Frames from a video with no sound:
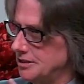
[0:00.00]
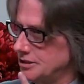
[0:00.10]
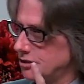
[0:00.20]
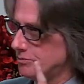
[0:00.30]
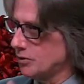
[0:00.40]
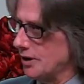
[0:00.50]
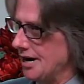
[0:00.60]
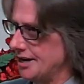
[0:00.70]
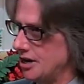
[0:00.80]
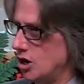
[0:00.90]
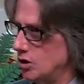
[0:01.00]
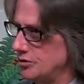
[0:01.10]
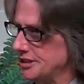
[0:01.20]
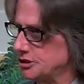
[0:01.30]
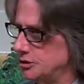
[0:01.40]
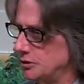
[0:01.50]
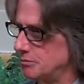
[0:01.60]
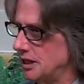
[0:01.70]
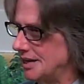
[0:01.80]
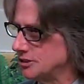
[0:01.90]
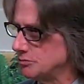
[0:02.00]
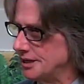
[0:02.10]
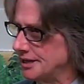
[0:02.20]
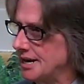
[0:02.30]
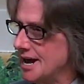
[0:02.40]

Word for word: to pray, oh, that you would bless me.